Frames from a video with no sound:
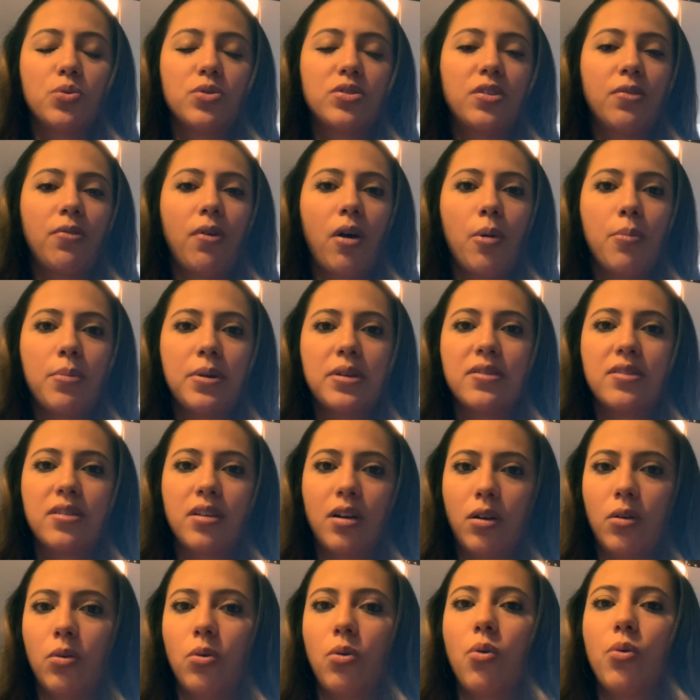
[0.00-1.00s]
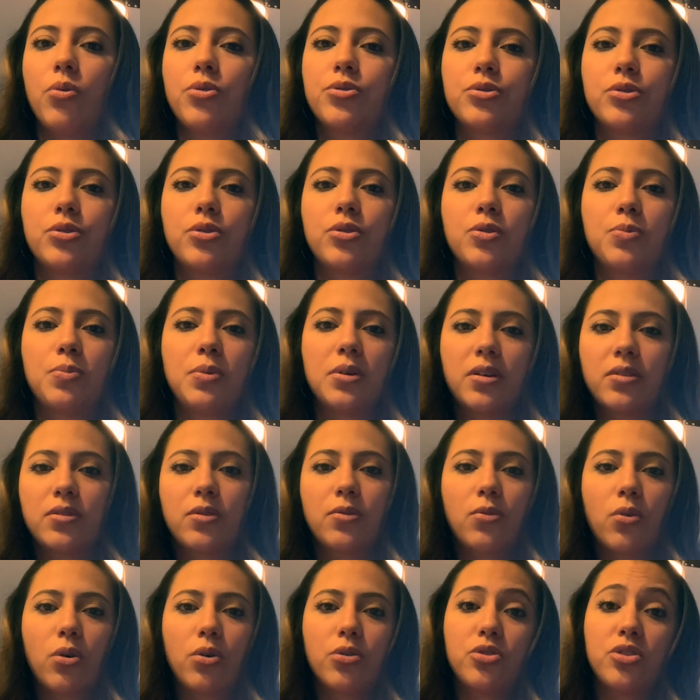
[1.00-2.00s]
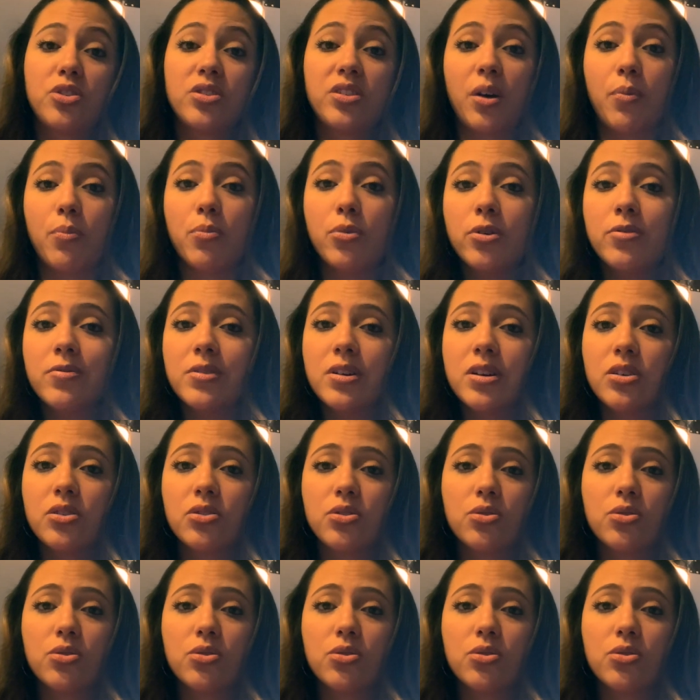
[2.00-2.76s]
developing sacral ulcers because, of course, she's not moving.